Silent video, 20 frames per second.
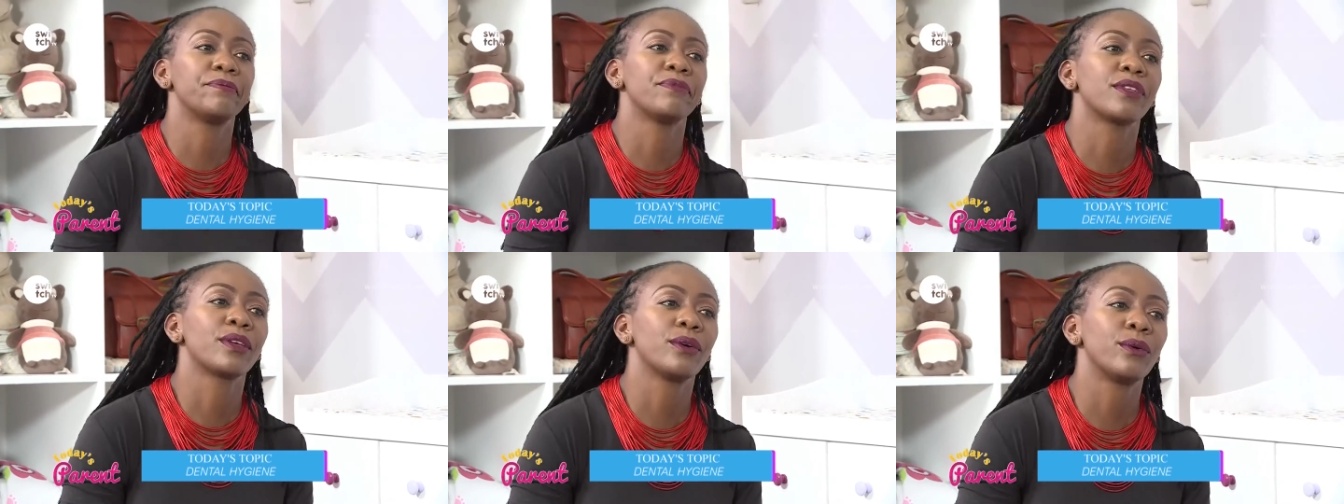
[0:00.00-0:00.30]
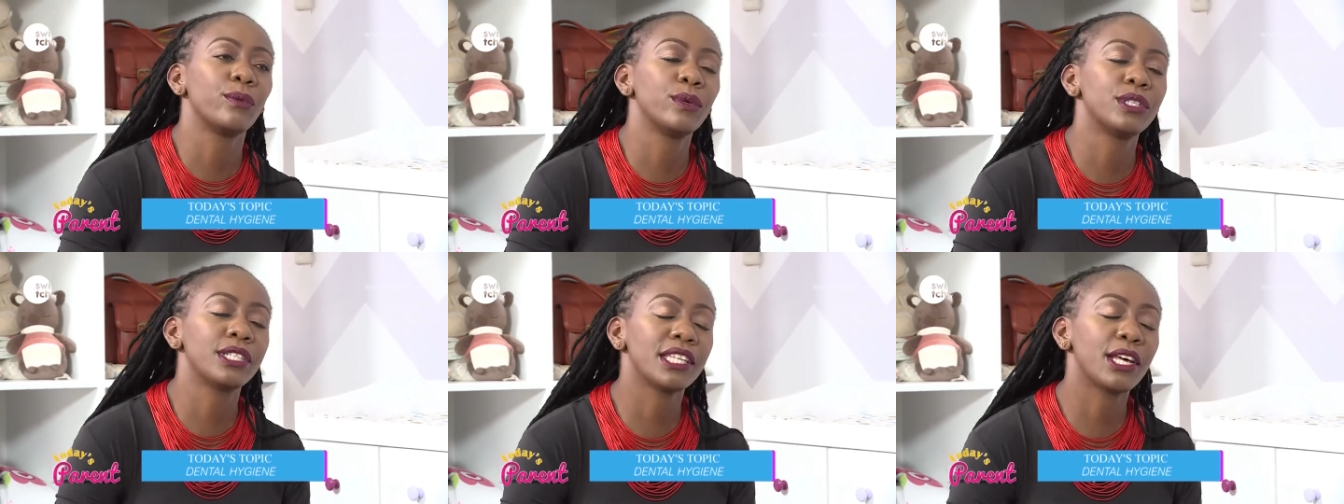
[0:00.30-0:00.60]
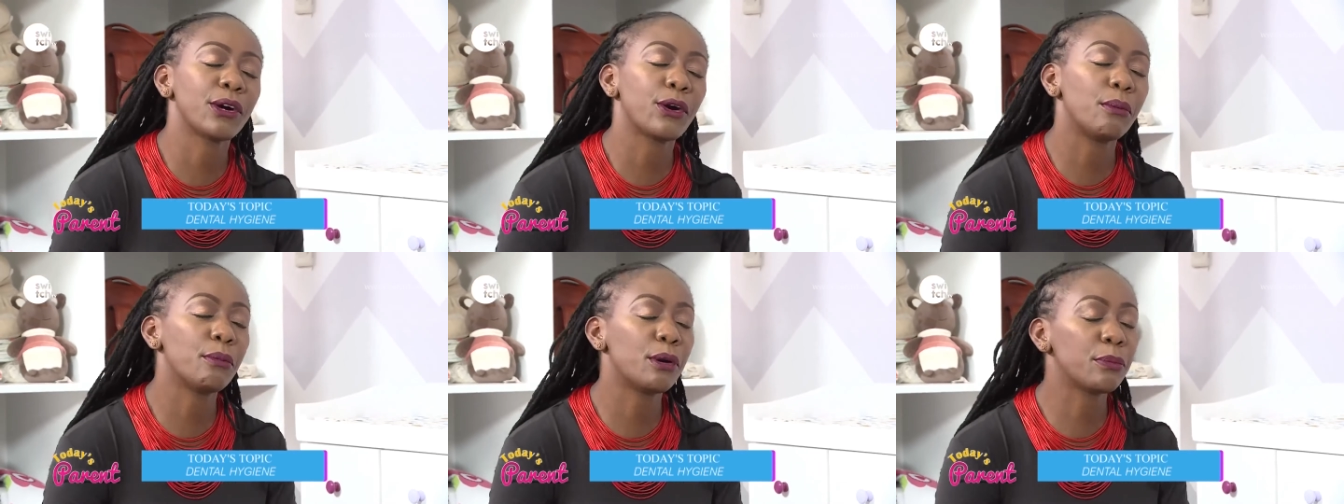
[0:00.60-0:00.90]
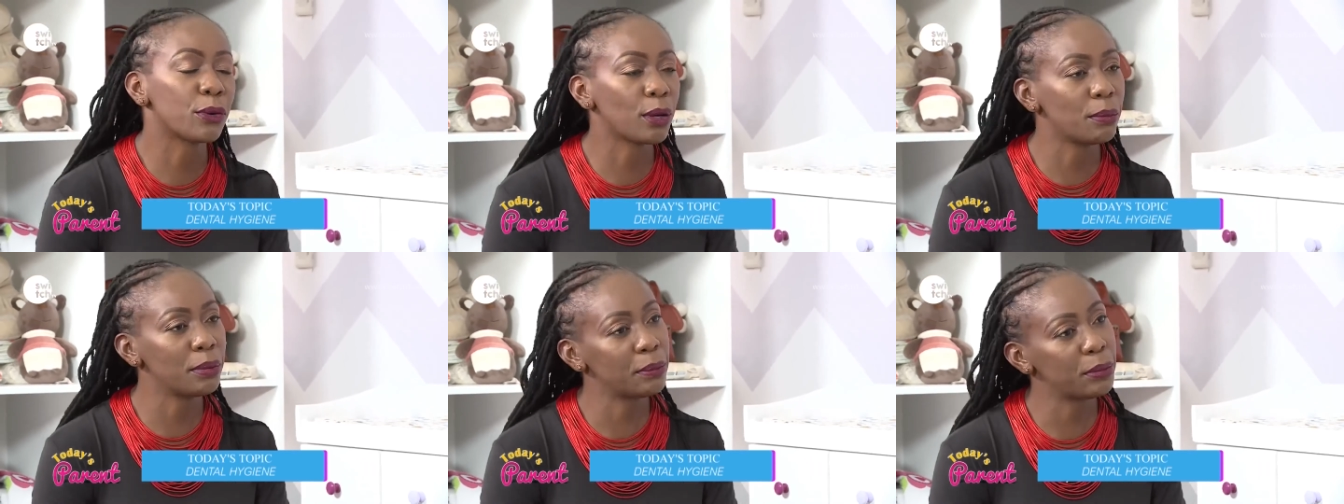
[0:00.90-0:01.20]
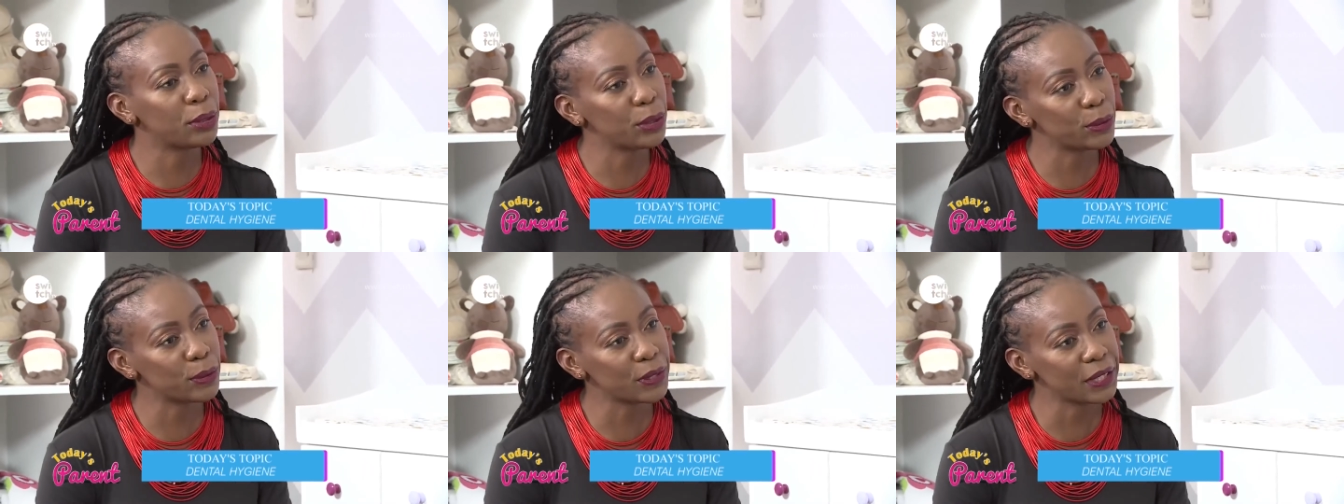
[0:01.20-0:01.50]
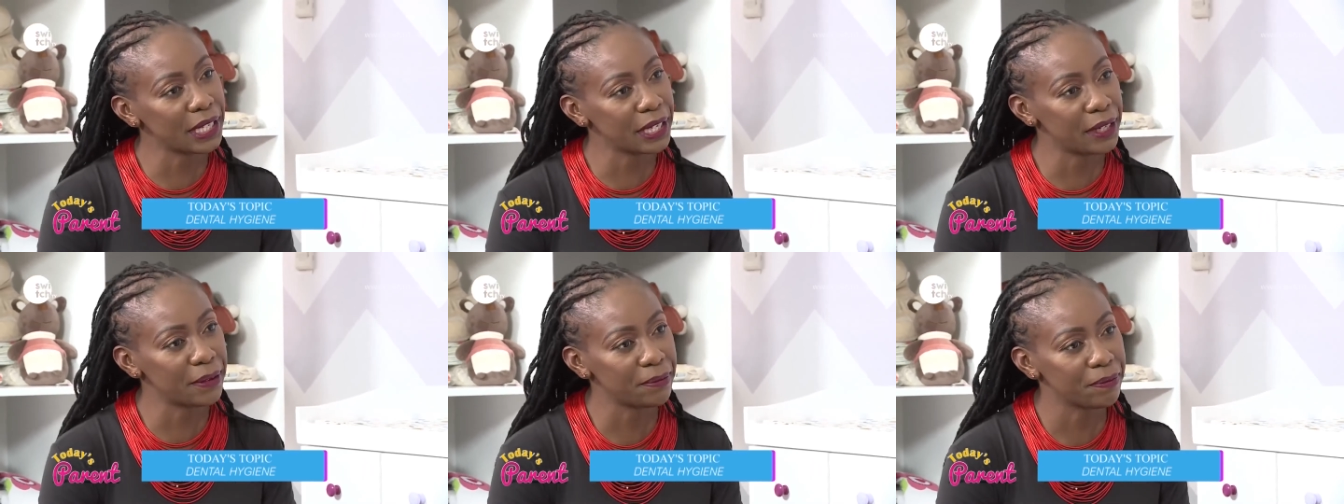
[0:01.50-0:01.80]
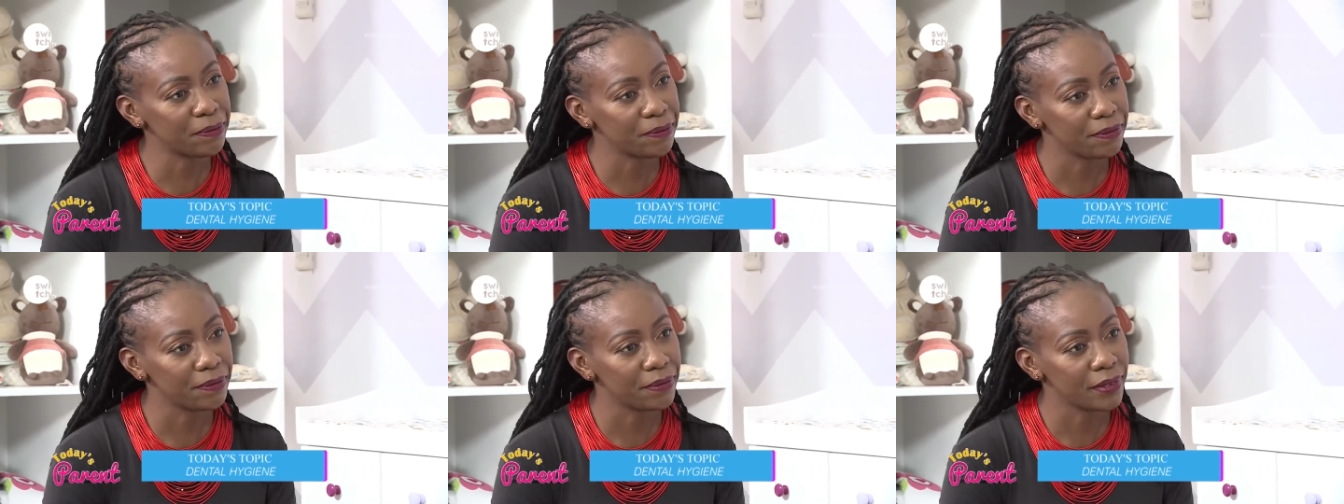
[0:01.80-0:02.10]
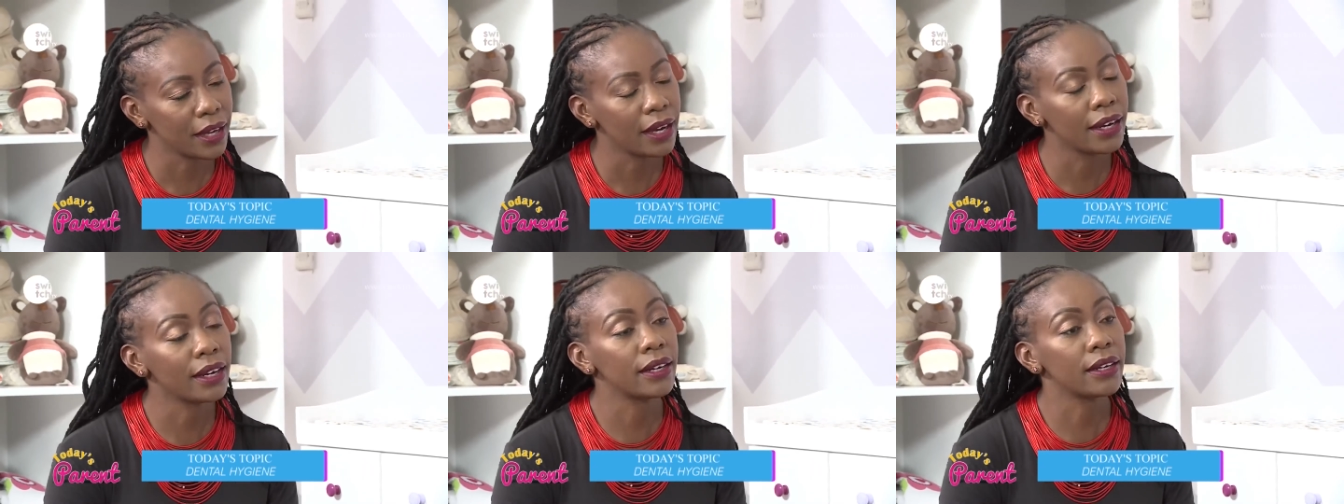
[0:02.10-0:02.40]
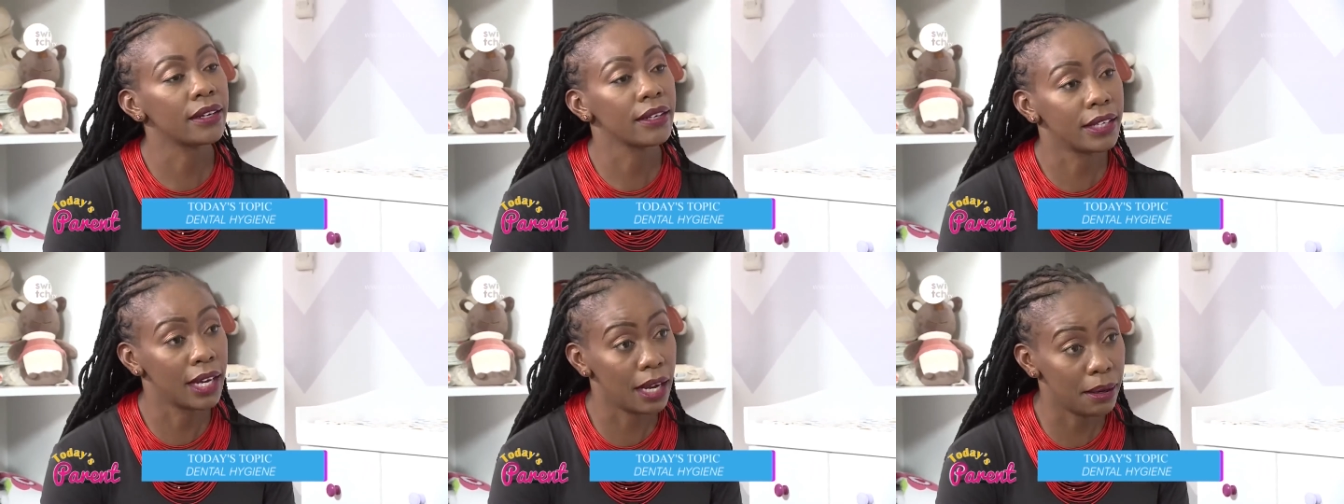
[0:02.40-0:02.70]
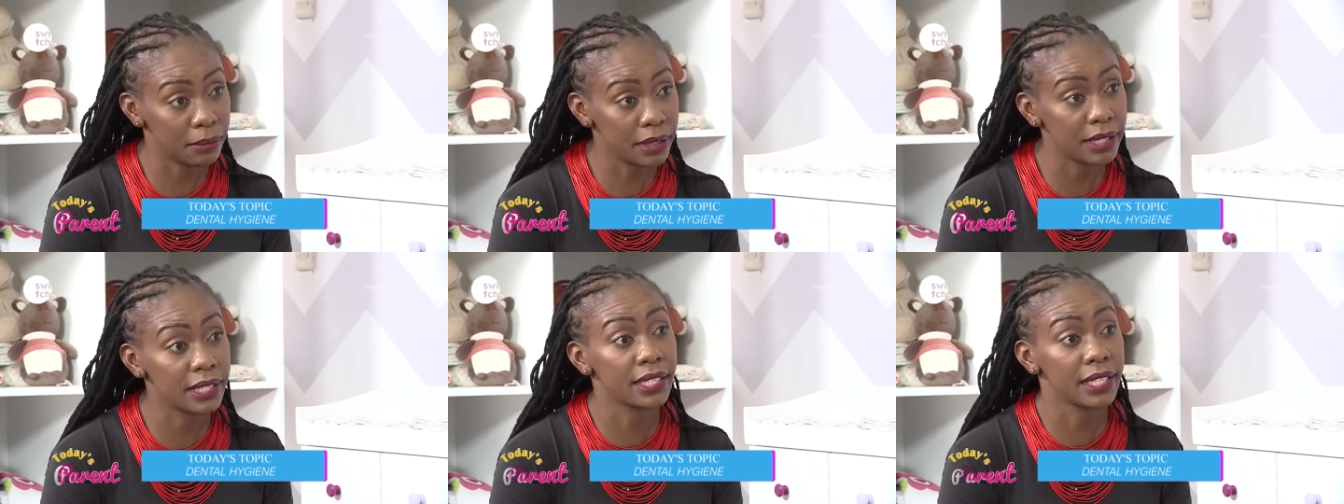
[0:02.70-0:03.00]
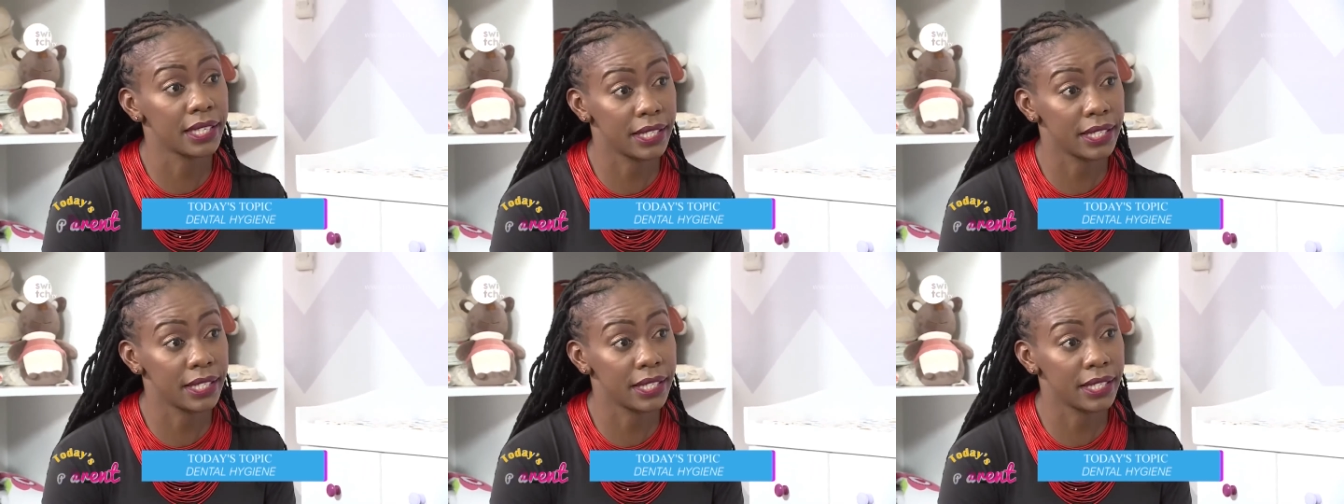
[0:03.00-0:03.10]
yes which common number two is gum disease. gum disease gum,